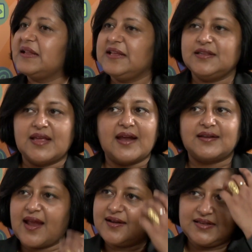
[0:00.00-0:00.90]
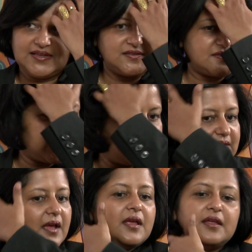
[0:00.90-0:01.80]
each stage,
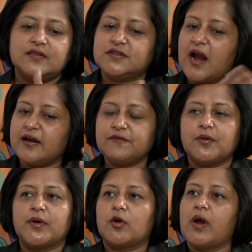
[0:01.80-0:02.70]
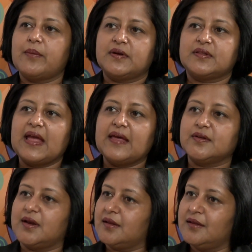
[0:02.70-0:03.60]
starting from requirements
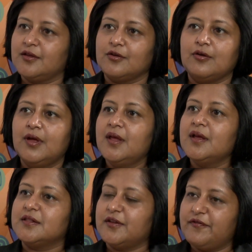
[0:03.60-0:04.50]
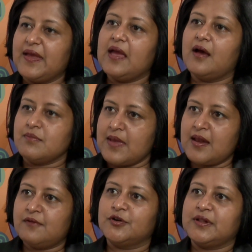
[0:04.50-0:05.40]
gathering. You know, the way a man
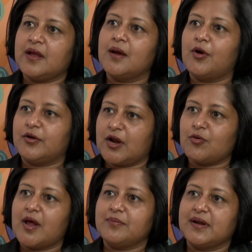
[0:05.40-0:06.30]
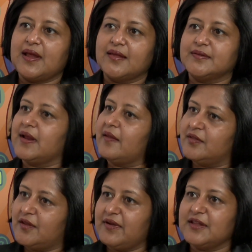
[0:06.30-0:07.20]
would think about requirement gathering and
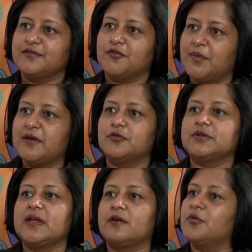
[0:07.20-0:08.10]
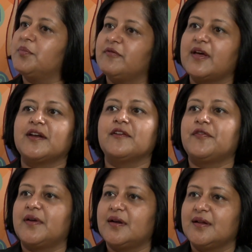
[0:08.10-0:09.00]
the way the woman would think would be very
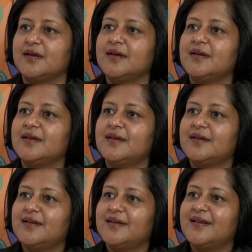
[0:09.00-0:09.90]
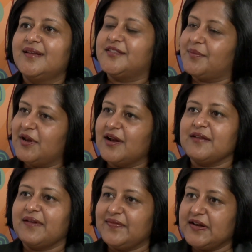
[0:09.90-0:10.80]
different. Mm-hmm. Similarly,
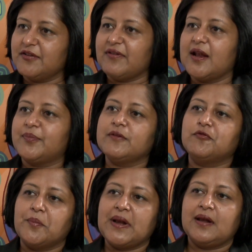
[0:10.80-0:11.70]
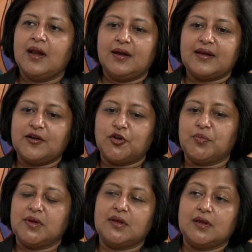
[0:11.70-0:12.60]
when they develop, see, women tend to
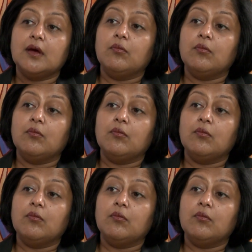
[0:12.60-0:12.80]
be